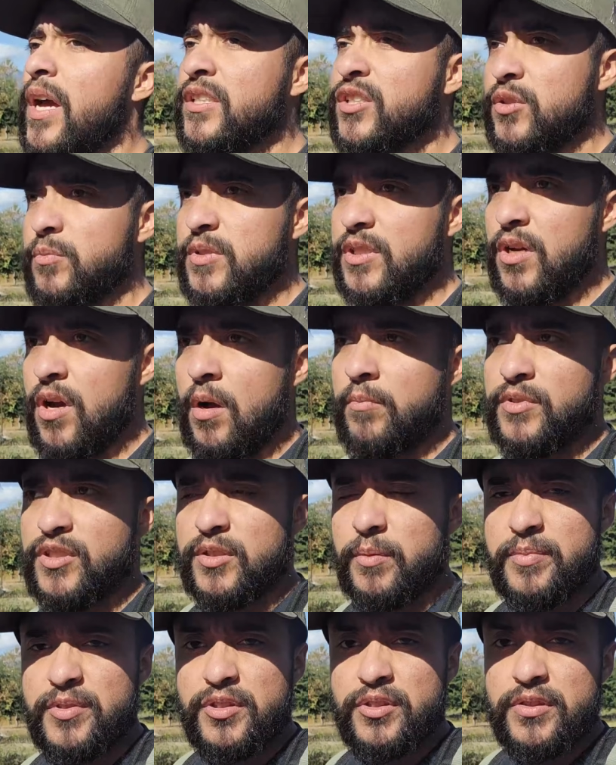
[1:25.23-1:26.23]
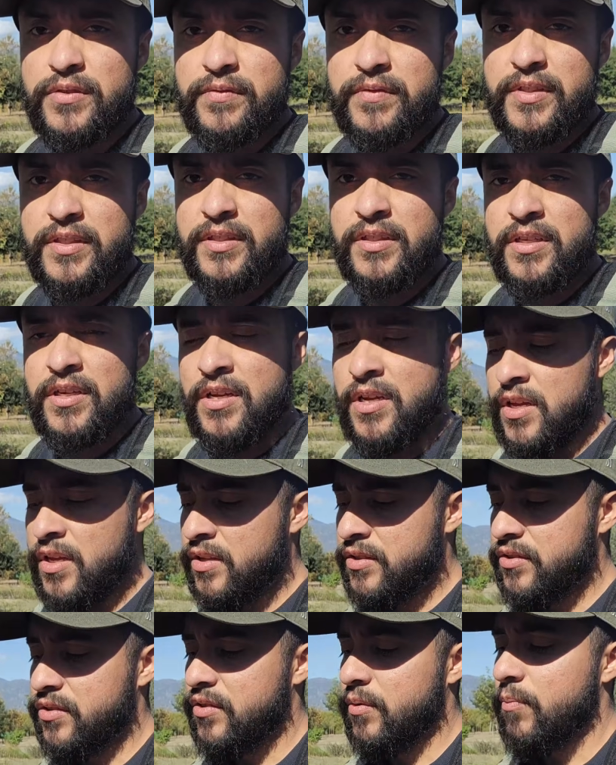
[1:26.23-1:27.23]
has to become subservient
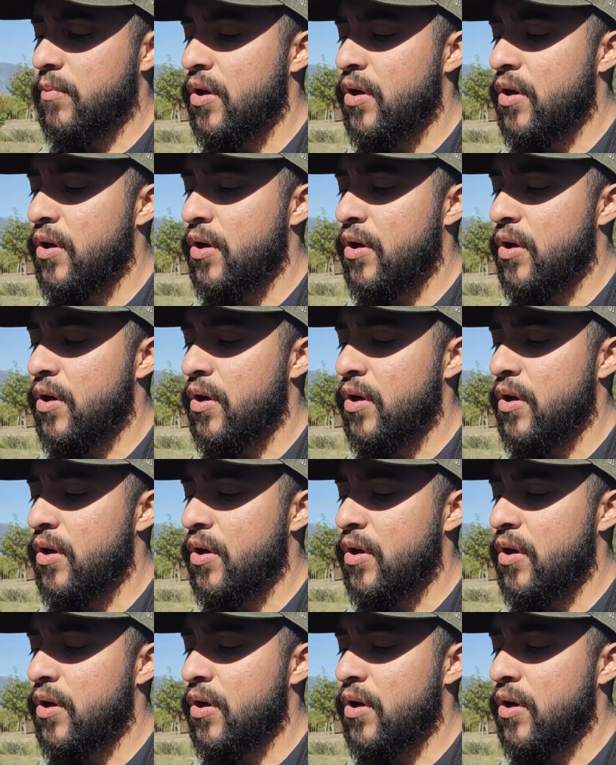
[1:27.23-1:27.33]
to the